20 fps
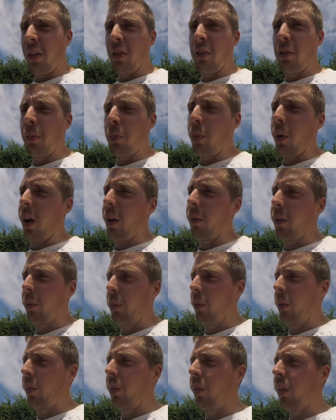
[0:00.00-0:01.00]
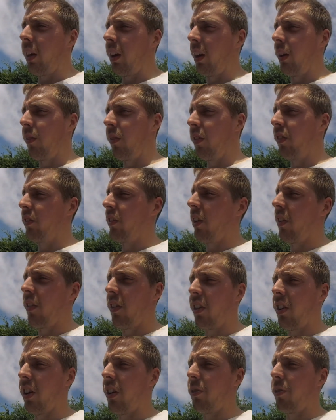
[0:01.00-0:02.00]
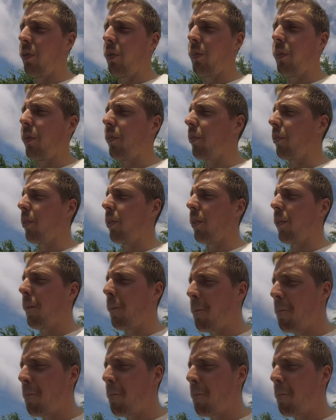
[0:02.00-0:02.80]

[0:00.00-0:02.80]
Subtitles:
you probably would think if you've never done one before.